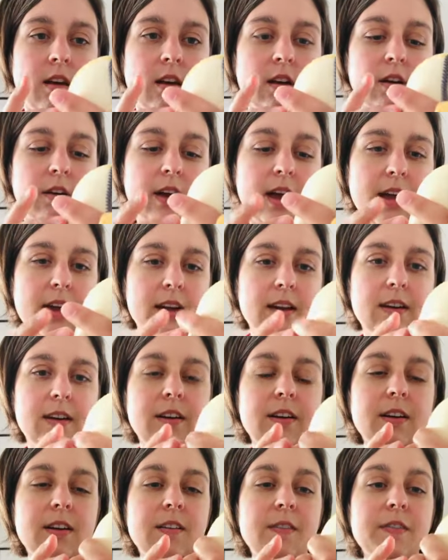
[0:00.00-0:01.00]
Okay,
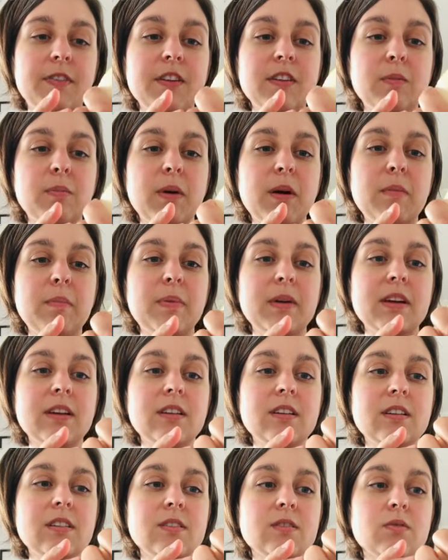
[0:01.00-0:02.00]
this pump
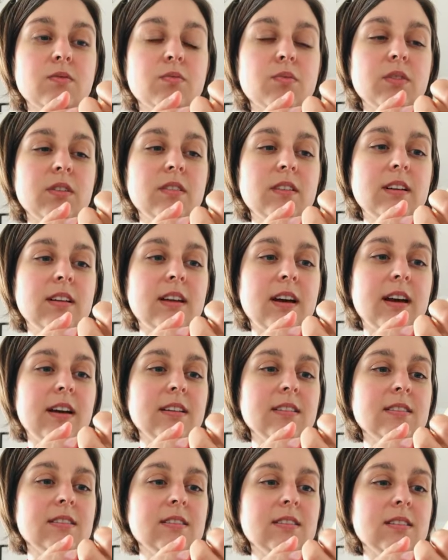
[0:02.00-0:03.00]
is really
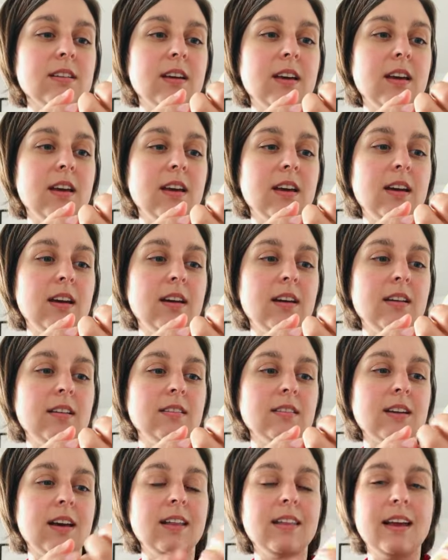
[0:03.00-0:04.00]
nice and
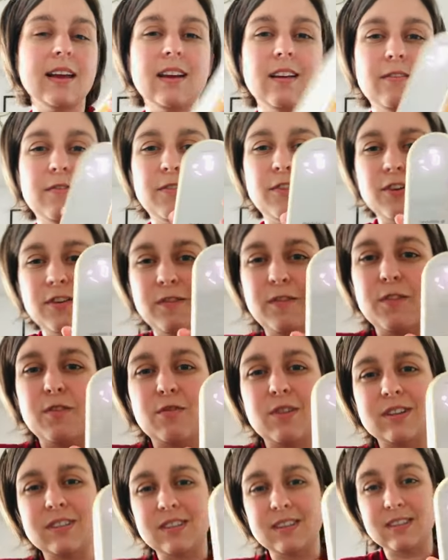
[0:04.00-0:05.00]
I like it for a few
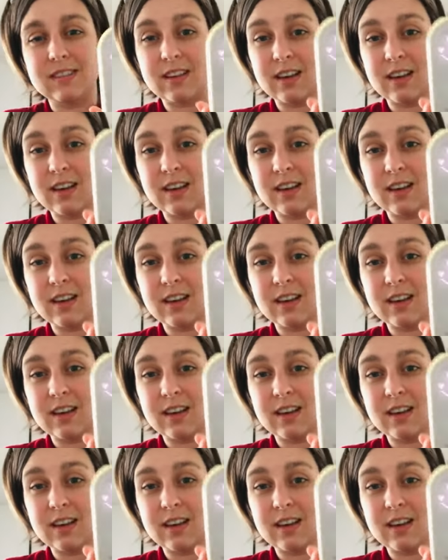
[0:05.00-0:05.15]
reasons.